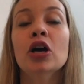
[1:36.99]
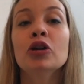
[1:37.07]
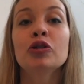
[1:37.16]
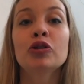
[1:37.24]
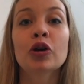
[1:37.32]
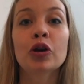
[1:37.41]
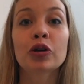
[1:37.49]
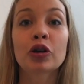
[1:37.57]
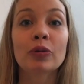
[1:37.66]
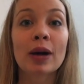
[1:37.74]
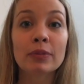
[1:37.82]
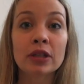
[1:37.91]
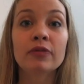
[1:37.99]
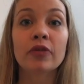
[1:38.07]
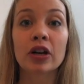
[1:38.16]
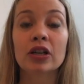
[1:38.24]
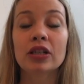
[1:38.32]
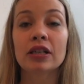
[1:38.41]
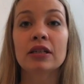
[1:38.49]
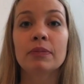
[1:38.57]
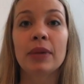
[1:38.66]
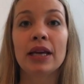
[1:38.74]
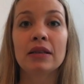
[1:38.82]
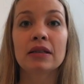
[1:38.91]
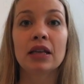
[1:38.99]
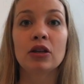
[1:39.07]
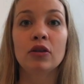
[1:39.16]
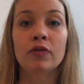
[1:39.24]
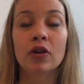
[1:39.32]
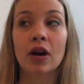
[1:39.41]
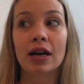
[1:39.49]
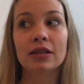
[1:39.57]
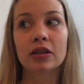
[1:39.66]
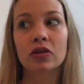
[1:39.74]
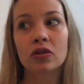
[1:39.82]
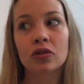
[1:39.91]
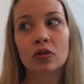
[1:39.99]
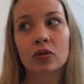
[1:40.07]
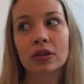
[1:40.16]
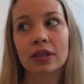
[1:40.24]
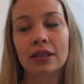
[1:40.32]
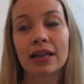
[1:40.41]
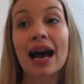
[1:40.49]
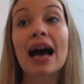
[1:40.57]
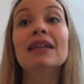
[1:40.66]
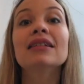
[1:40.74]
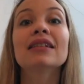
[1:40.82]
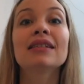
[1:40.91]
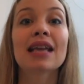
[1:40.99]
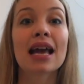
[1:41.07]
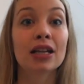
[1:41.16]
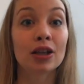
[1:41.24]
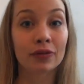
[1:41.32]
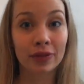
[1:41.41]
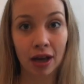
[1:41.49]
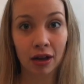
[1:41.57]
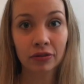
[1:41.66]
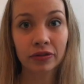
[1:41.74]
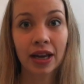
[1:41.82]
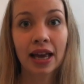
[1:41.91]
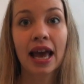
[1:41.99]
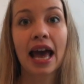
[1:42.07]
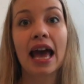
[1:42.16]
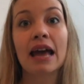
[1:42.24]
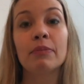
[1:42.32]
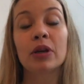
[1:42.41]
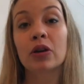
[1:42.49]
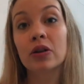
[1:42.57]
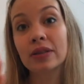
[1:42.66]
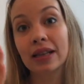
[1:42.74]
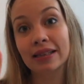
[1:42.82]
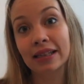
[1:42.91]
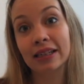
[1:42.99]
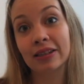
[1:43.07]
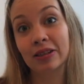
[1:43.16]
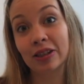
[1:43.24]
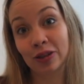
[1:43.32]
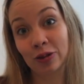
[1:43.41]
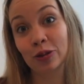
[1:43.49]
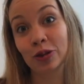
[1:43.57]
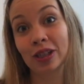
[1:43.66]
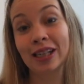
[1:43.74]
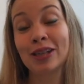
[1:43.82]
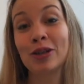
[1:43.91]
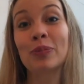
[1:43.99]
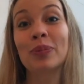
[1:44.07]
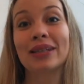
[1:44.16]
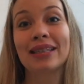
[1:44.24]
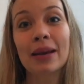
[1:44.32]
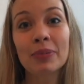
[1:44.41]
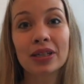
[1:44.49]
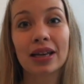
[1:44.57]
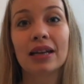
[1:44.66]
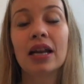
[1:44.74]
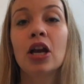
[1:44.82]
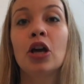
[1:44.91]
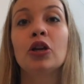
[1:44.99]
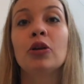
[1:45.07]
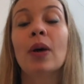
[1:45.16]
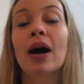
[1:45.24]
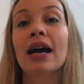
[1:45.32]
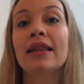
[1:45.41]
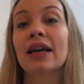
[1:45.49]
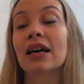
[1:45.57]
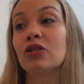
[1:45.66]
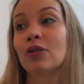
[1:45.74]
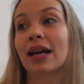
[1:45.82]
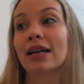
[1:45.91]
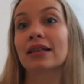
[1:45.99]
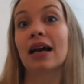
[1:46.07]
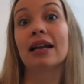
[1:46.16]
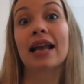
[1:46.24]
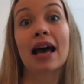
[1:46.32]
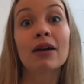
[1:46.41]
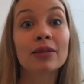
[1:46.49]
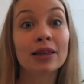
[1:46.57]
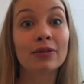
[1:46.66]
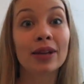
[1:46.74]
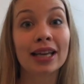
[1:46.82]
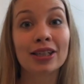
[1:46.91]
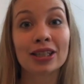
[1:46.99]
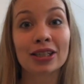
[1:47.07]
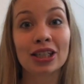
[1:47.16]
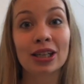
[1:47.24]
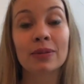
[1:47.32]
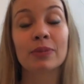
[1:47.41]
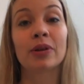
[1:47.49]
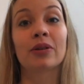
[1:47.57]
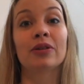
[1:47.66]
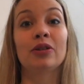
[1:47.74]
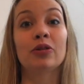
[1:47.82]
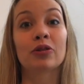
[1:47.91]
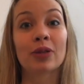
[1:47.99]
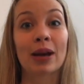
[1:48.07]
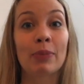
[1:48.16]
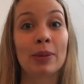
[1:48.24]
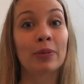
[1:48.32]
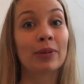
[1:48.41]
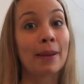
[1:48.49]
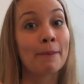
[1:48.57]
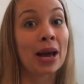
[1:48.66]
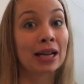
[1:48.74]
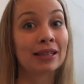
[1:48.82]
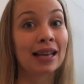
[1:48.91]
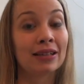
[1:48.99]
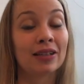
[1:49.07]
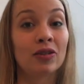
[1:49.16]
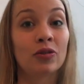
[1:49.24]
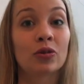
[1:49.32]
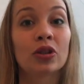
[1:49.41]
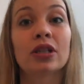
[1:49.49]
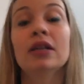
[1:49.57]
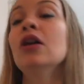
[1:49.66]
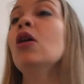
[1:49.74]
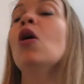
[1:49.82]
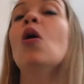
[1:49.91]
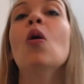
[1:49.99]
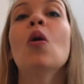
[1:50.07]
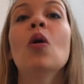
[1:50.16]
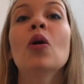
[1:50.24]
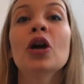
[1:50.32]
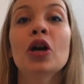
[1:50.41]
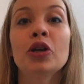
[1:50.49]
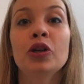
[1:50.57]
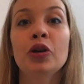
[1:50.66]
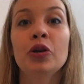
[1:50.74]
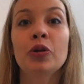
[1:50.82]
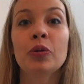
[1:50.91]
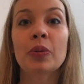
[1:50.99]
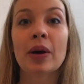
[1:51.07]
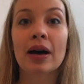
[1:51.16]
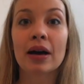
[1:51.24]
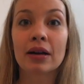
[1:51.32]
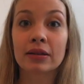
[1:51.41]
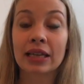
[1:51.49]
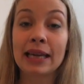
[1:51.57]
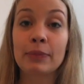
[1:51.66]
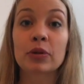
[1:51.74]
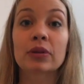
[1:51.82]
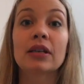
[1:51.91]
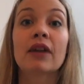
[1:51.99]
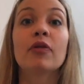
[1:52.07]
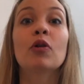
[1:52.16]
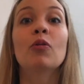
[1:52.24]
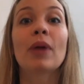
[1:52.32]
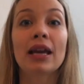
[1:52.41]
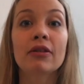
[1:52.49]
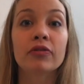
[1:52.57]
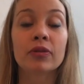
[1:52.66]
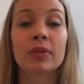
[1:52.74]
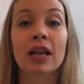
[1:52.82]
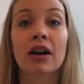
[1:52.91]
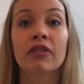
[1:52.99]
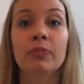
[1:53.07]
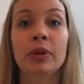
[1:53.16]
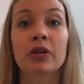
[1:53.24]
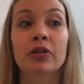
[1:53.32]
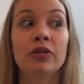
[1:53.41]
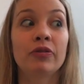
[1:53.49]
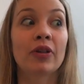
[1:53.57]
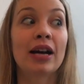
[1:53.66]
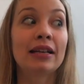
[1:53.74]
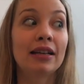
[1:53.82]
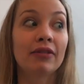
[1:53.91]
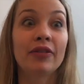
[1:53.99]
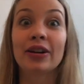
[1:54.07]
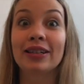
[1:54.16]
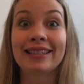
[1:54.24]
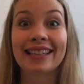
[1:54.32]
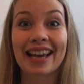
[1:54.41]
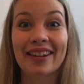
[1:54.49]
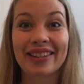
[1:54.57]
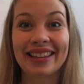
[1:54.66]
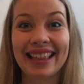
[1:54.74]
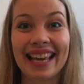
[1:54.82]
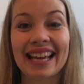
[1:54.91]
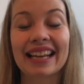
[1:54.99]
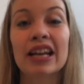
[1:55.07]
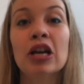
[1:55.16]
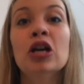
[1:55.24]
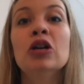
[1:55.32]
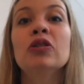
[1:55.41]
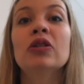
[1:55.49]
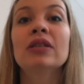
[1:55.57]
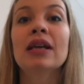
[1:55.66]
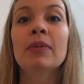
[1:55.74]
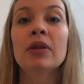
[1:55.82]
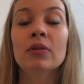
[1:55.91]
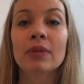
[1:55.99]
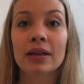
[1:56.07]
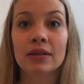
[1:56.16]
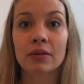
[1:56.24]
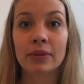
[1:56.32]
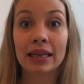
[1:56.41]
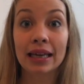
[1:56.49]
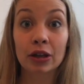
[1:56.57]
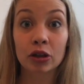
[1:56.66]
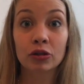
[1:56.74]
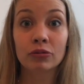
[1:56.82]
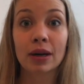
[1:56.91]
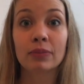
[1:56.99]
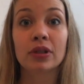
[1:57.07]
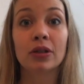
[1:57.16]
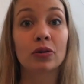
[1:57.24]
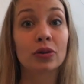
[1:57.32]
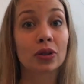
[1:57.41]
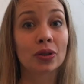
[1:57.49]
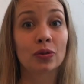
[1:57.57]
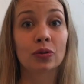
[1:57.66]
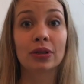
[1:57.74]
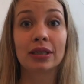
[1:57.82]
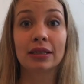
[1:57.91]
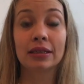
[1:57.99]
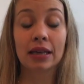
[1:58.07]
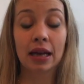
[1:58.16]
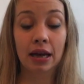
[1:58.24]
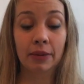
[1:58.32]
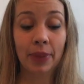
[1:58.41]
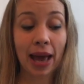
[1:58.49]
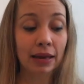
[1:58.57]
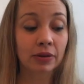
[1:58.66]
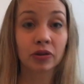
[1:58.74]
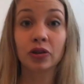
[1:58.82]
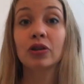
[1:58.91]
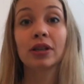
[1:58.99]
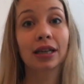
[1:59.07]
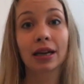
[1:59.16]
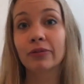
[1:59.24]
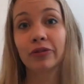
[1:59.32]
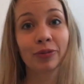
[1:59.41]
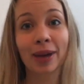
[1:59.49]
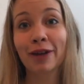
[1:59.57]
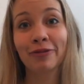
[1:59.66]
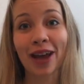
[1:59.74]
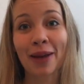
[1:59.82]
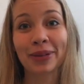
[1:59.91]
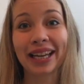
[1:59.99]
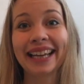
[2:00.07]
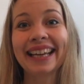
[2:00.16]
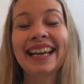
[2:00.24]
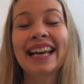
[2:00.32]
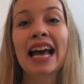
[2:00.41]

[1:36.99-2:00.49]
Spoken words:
So corrupted versions means that you've got a distorted understanding of love, and because there's a distortion in your perception, you either attract unhealthy relationships because you attract people that match that distortion, or you keep yourself away from love because you find it a very scary thing. So some of the ways that we get corrupted or distorted patterns usually come from our family.